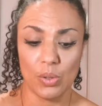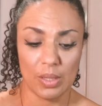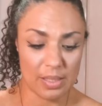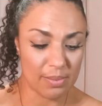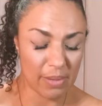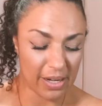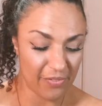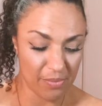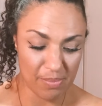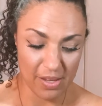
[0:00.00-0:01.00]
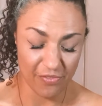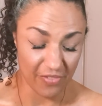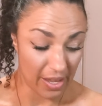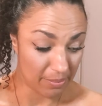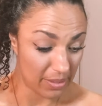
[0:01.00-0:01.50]
This might even be a
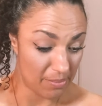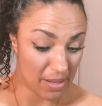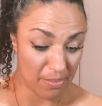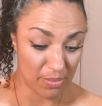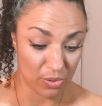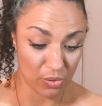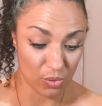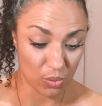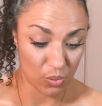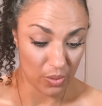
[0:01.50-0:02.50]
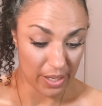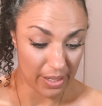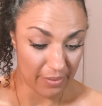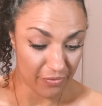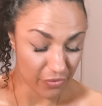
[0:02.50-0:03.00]
family member or
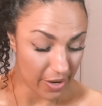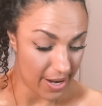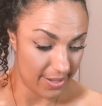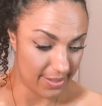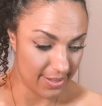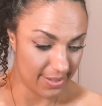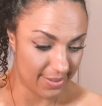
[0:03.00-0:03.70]
a friend,